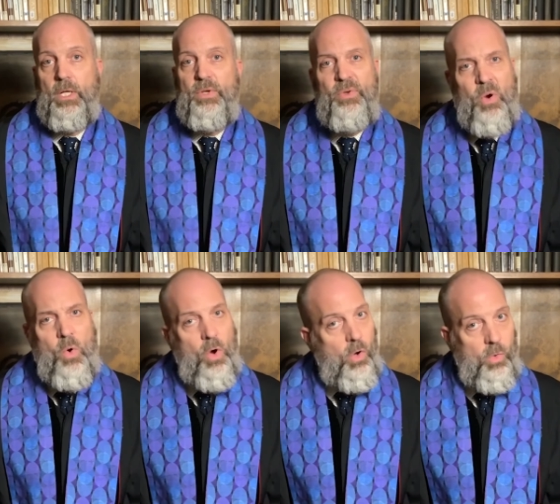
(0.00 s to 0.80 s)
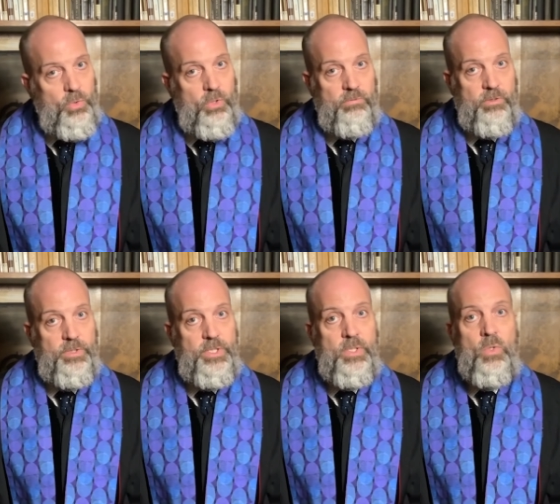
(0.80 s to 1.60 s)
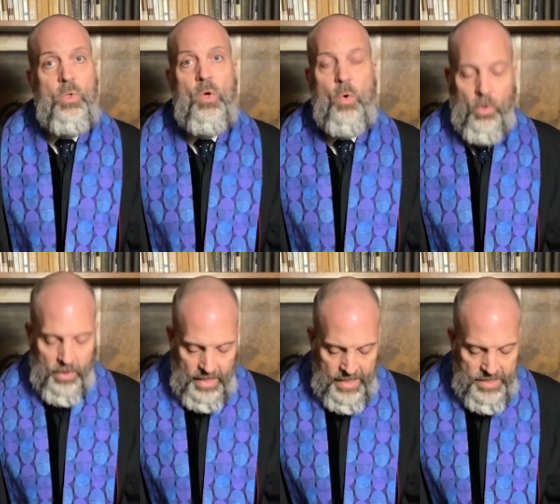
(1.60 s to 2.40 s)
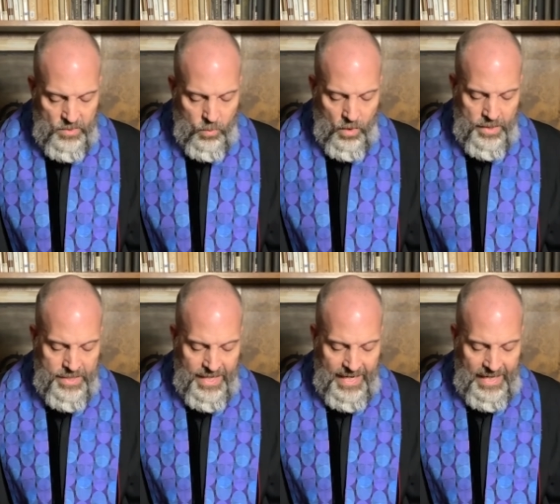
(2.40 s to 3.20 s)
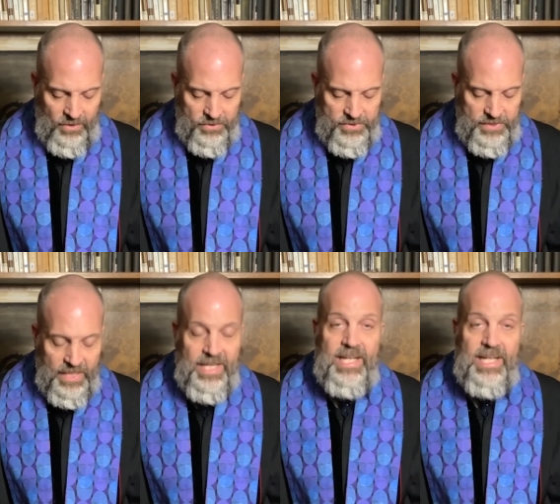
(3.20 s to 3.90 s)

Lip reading: No hold over you or anyone else.